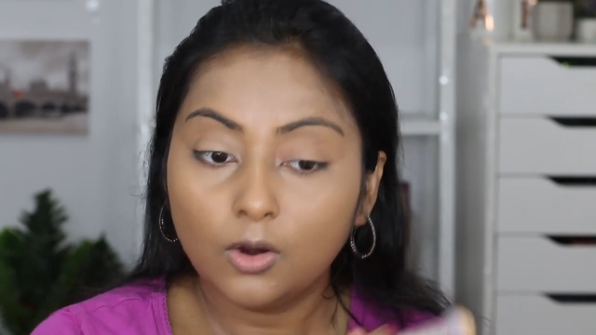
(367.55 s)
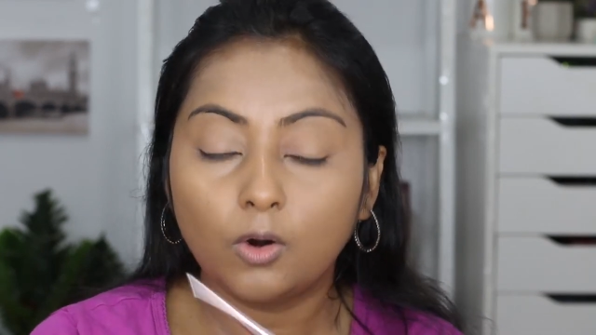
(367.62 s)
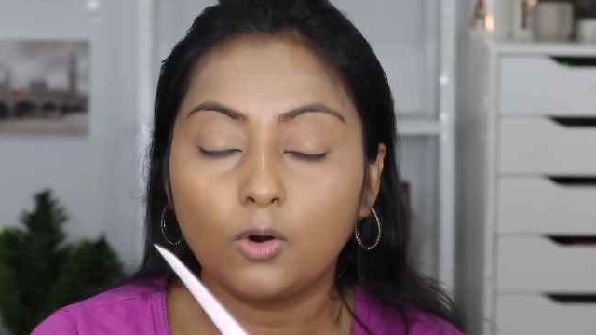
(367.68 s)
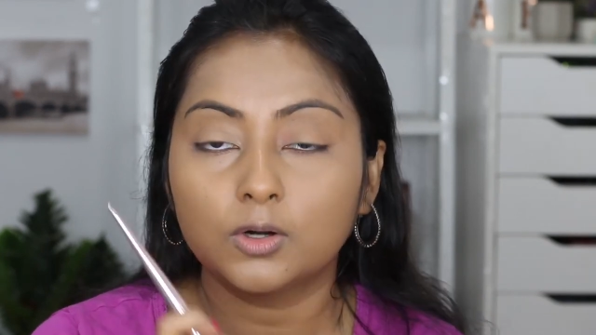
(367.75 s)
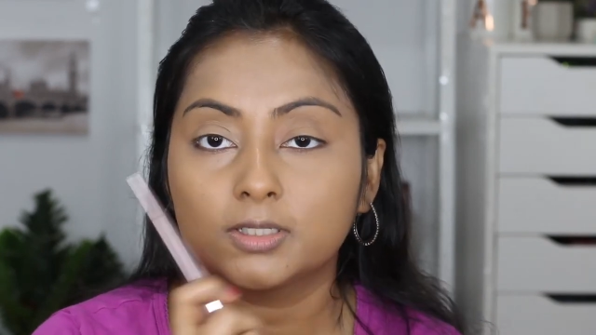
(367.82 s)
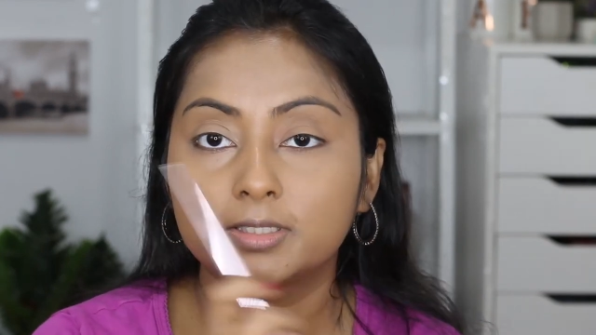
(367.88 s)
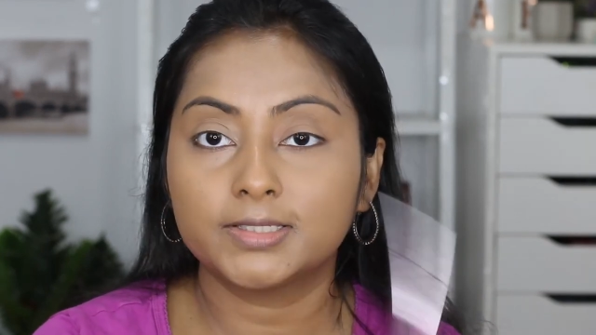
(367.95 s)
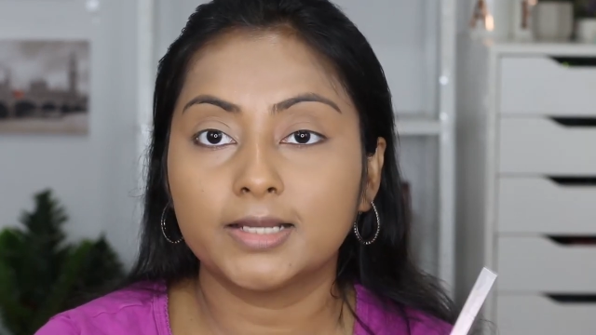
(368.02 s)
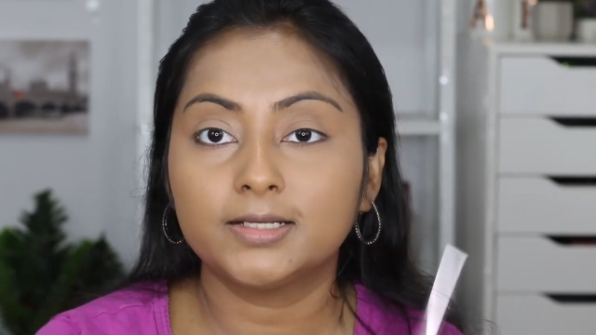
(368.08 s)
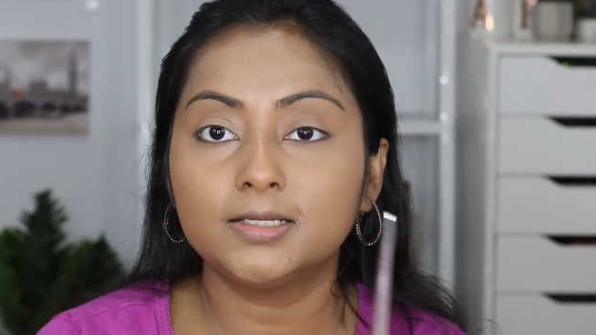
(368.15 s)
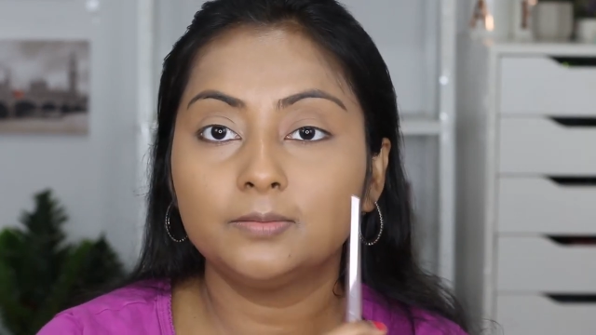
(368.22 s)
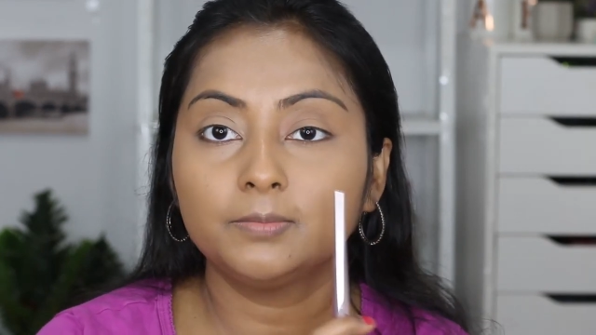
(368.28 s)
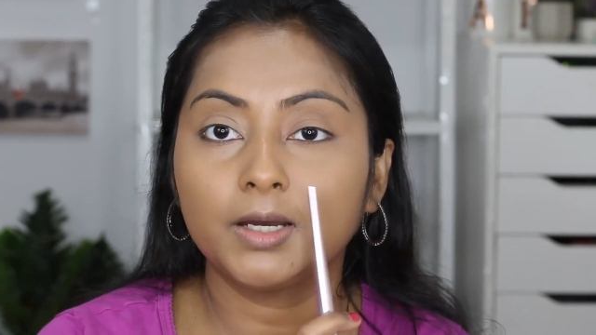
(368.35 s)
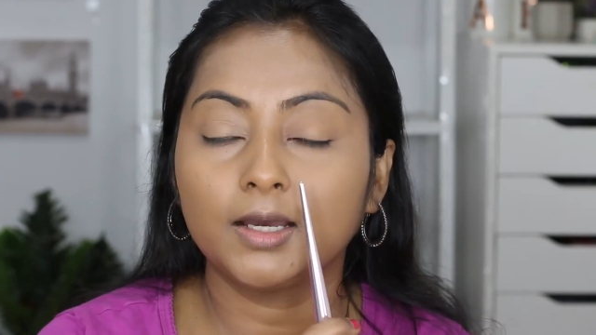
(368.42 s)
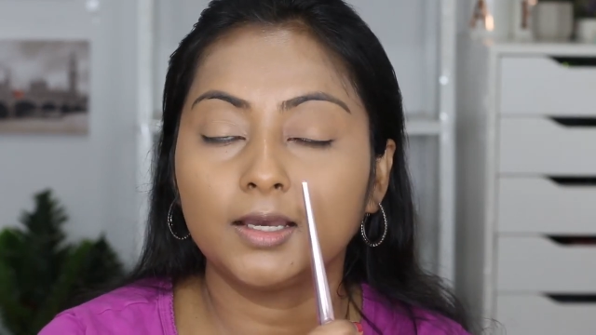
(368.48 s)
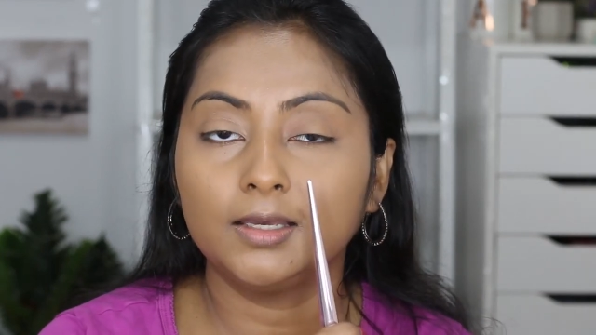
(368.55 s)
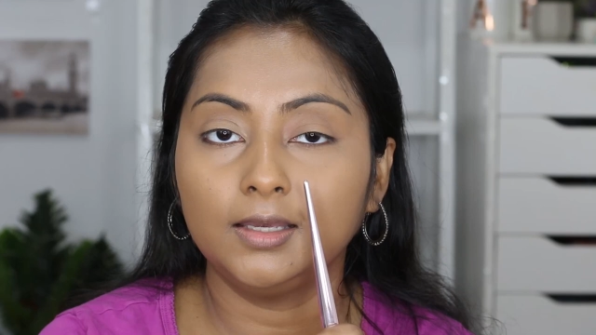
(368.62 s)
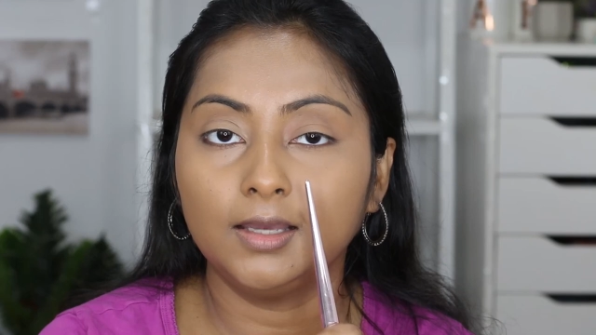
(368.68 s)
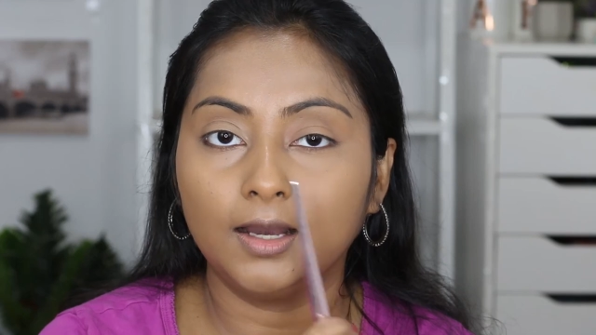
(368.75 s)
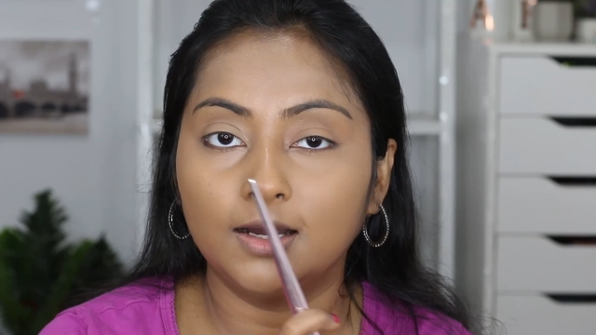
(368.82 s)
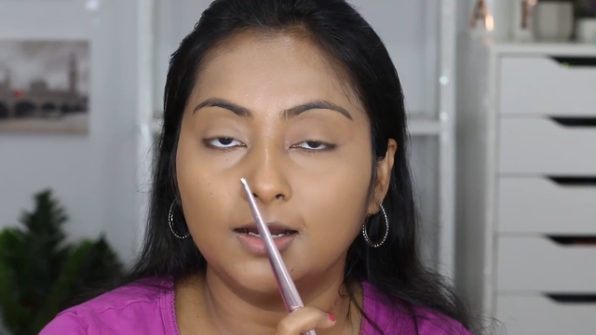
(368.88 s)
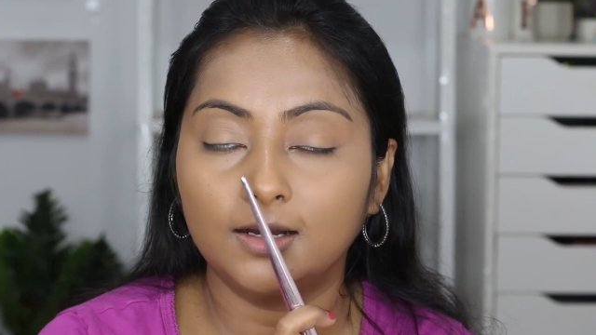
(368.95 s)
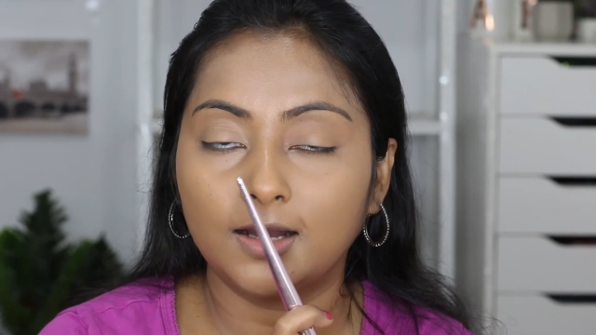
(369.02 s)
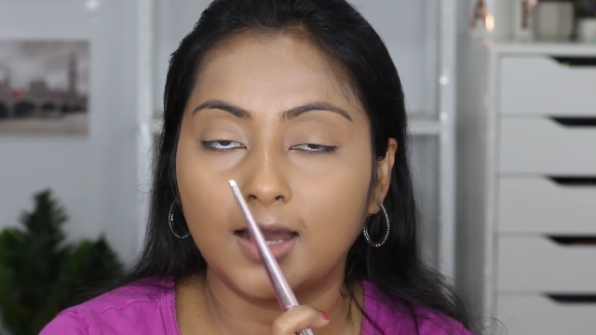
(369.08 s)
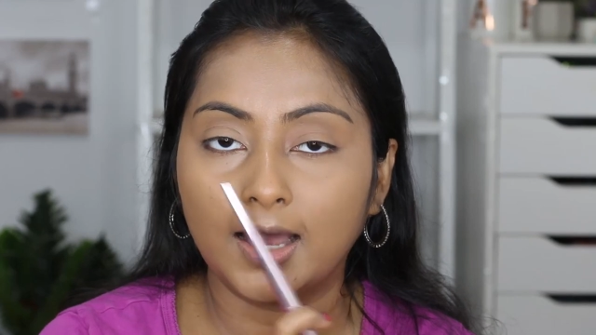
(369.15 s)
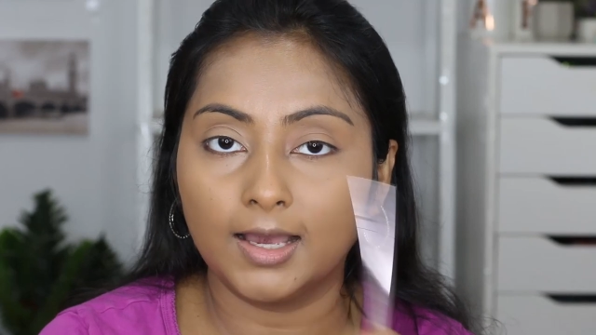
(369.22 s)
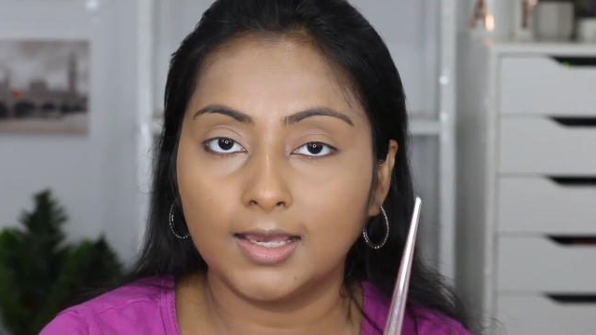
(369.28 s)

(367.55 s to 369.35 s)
or setting my uh,